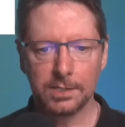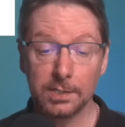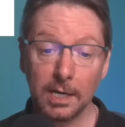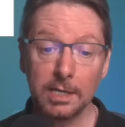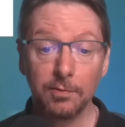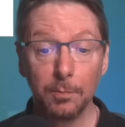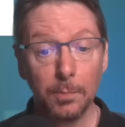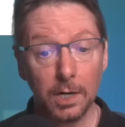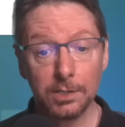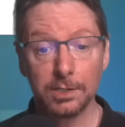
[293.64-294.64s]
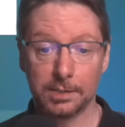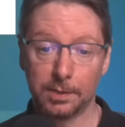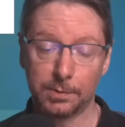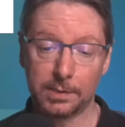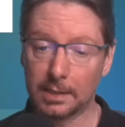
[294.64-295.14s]
state of emergency
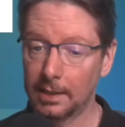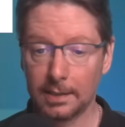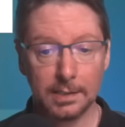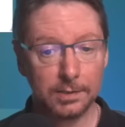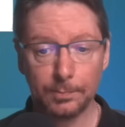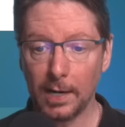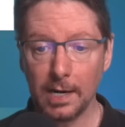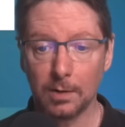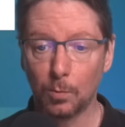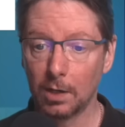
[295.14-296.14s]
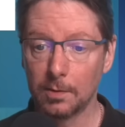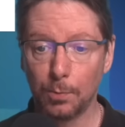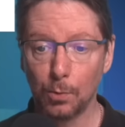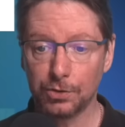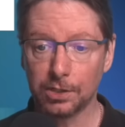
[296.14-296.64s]
was declared in Spain, while in
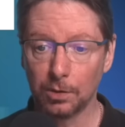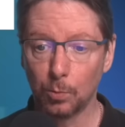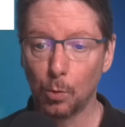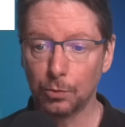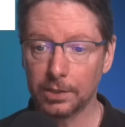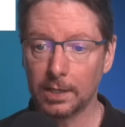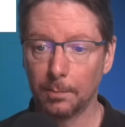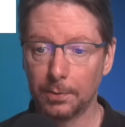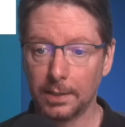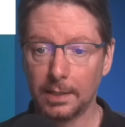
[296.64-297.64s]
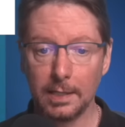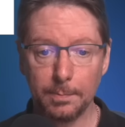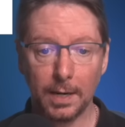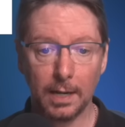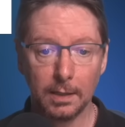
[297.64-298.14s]
Portugal, water company
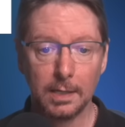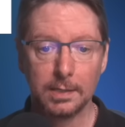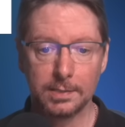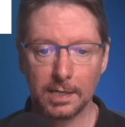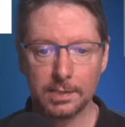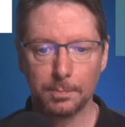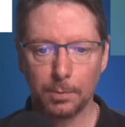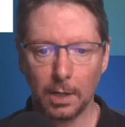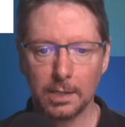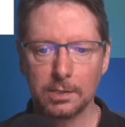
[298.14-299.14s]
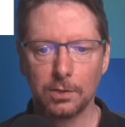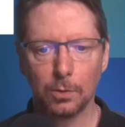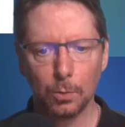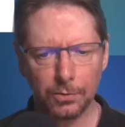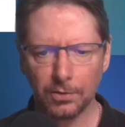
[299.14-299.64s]
EPAL said supplies could
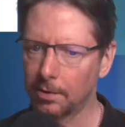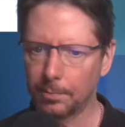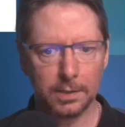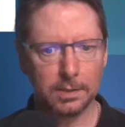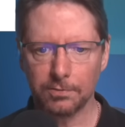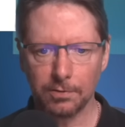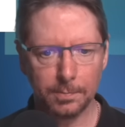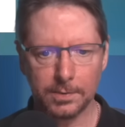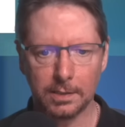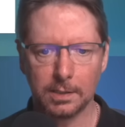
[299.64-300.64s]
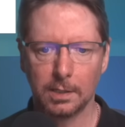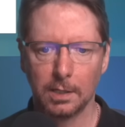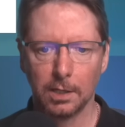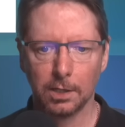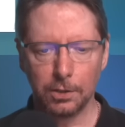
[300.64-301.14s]
also be disrupted.
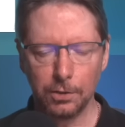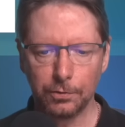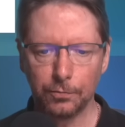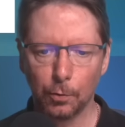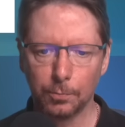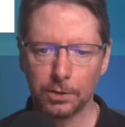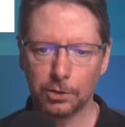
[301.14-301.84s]
Queues formed at